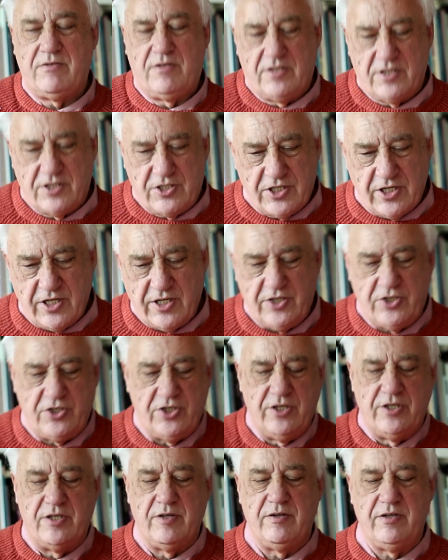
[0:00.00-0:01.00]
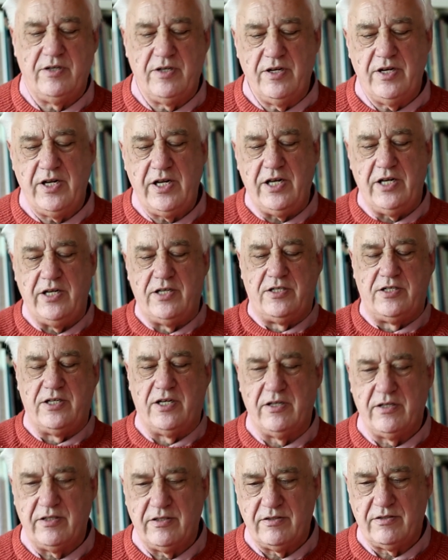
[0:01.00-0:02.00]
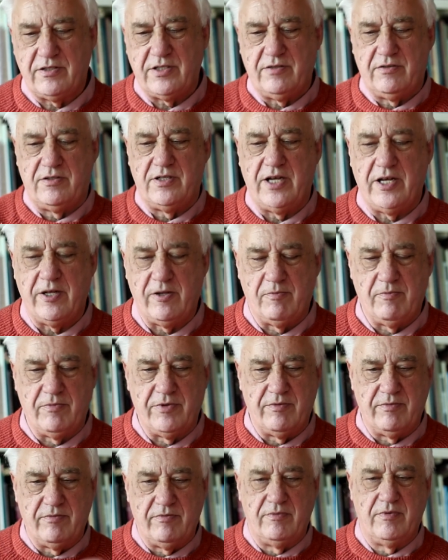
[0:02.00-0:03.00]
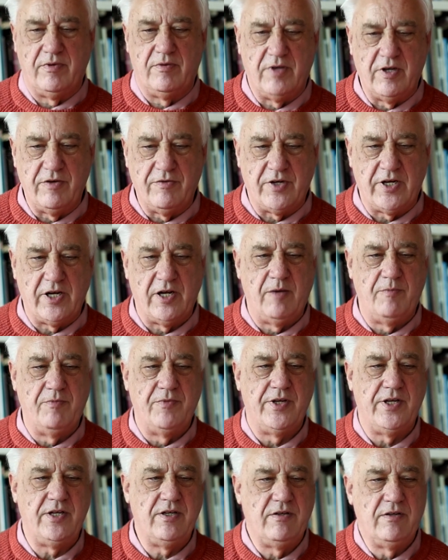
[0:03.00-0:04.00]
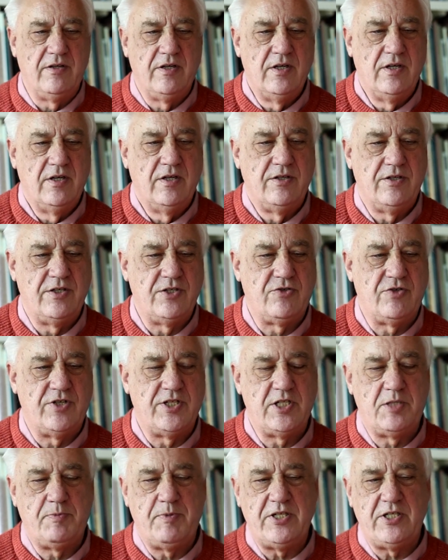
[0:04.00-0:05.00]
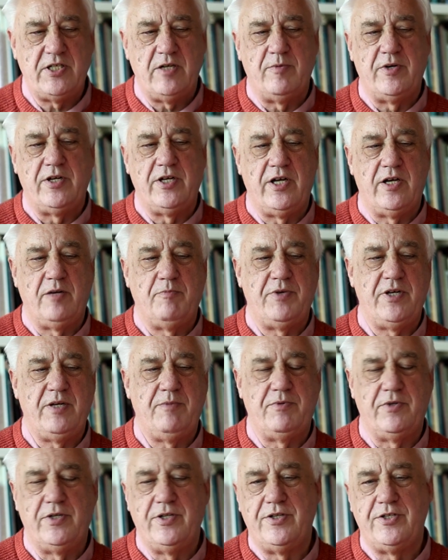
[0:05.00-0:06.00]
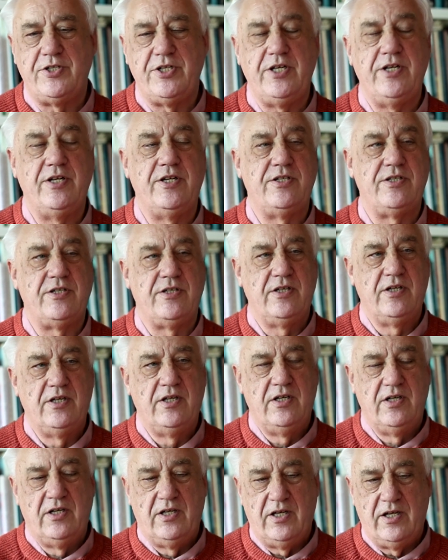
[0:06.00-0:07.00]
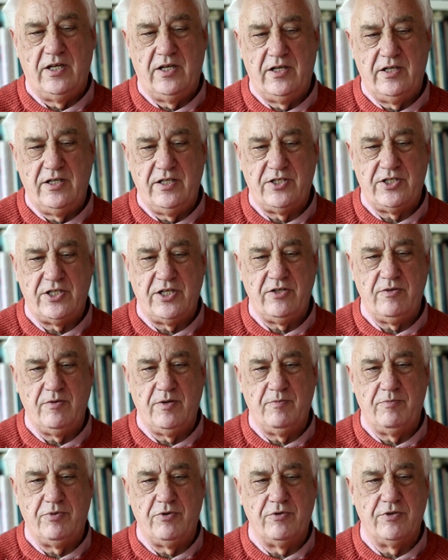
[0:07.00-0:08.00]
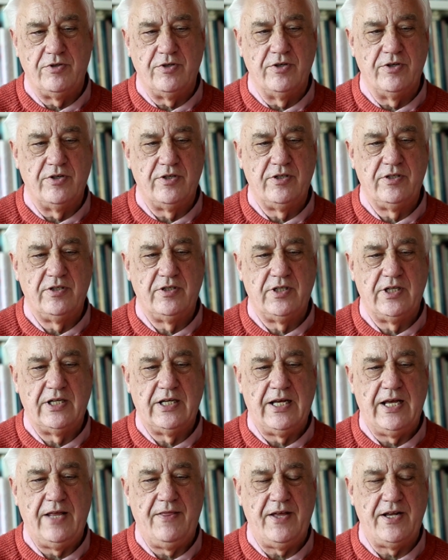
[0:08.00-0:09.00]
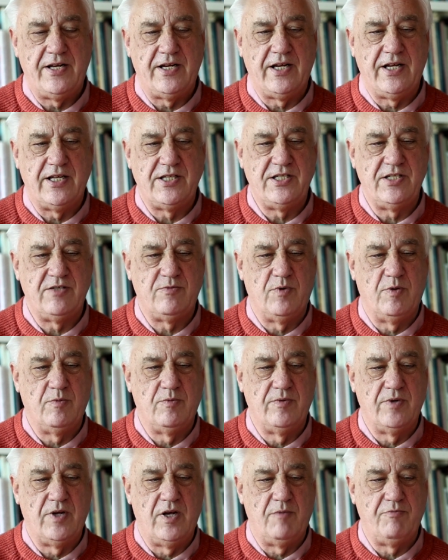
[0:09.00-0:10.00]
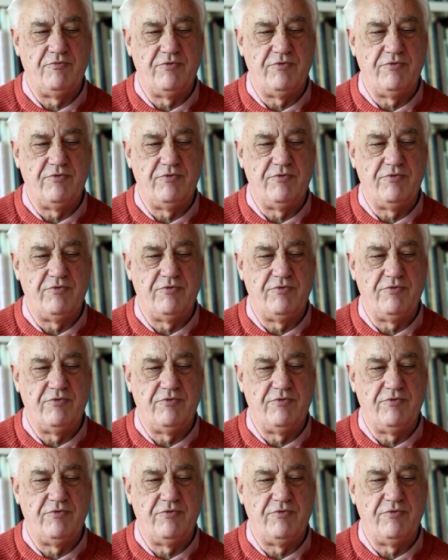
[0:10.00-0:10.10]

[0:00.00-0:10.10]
surge in need to help overcome the distress, especially among young people and teens, is so important. And that, I guess, is what our